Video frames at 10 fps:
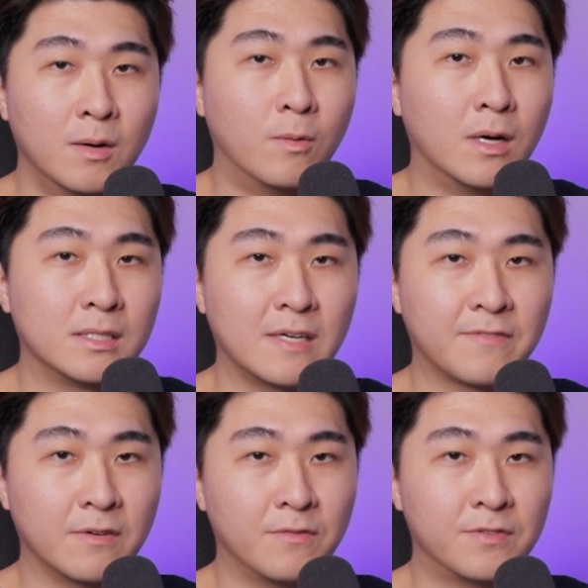Once
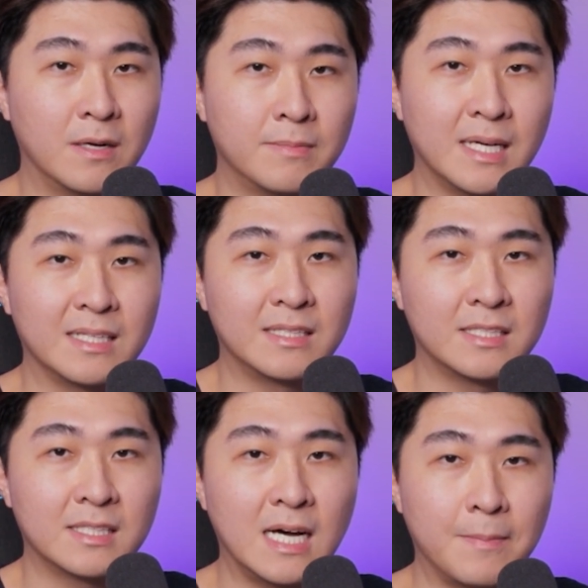I've confirmed that
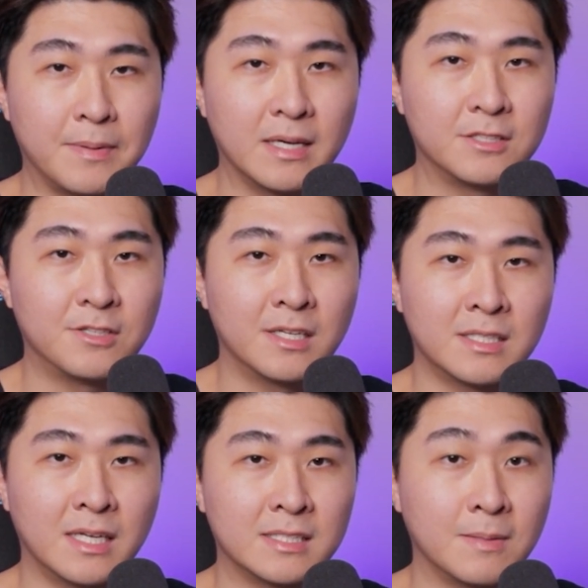this IP
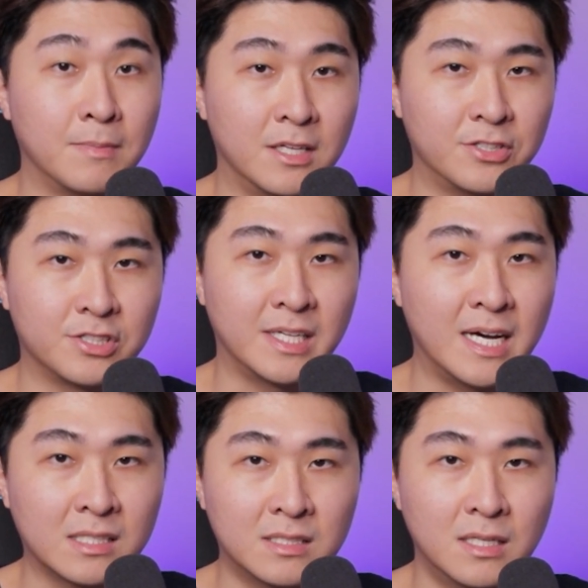address is a malicious
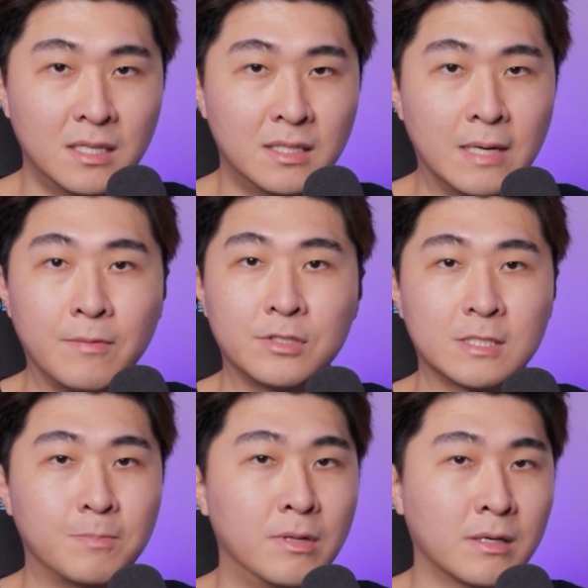actor, then we
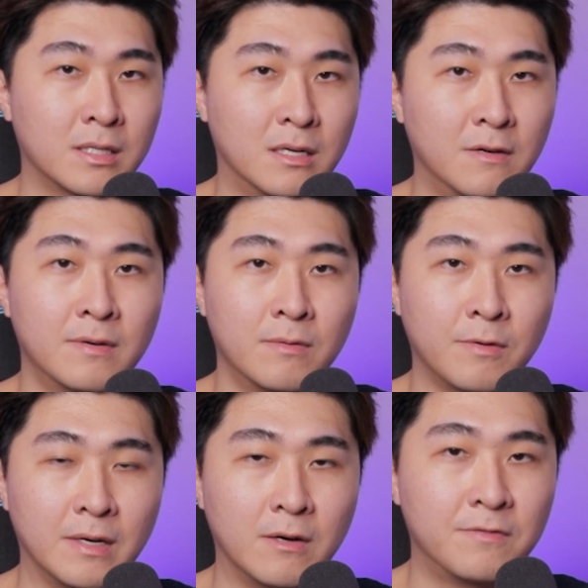just block it off
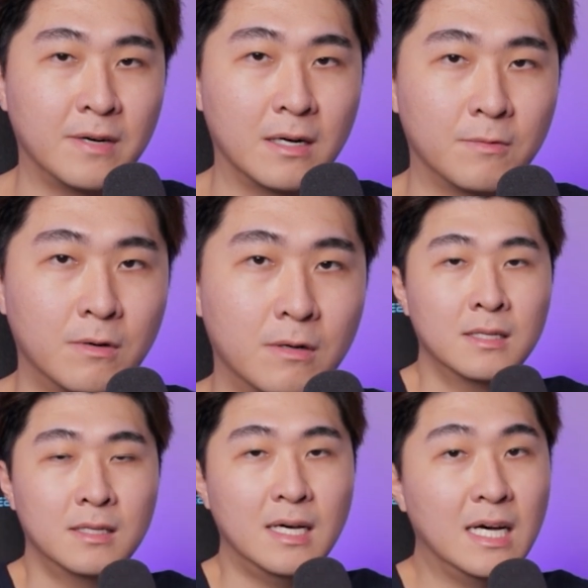with our
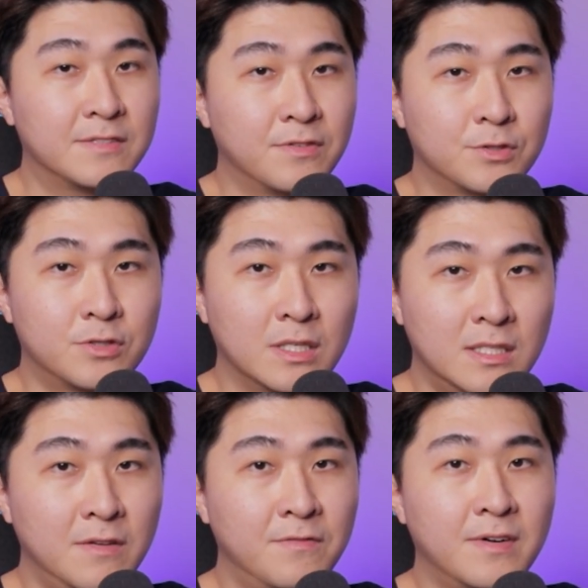firewall. As for
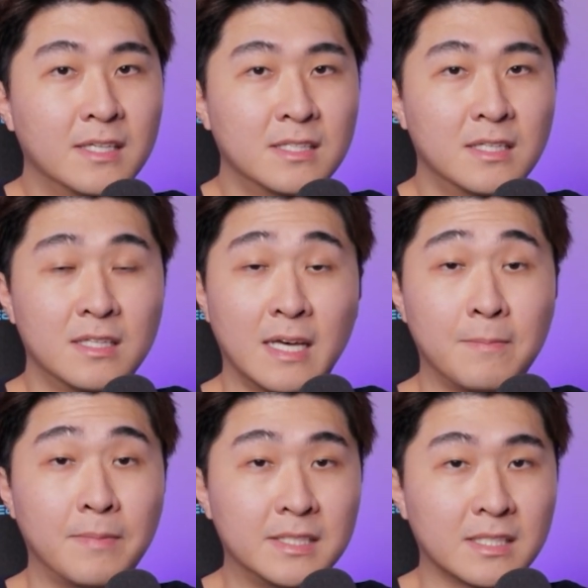Trusted Advisor, the
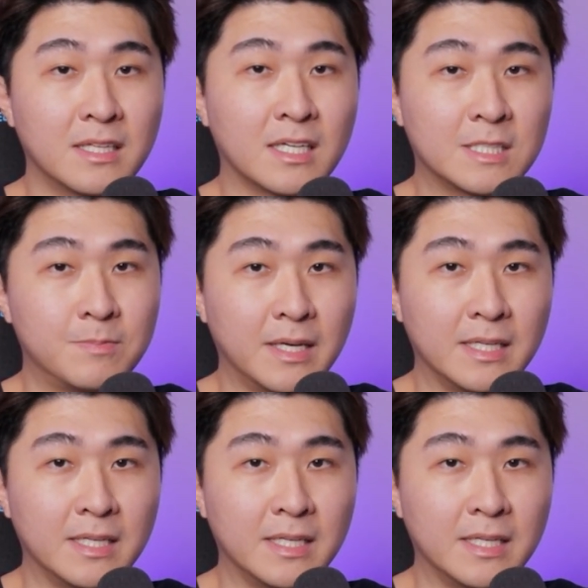name basically explains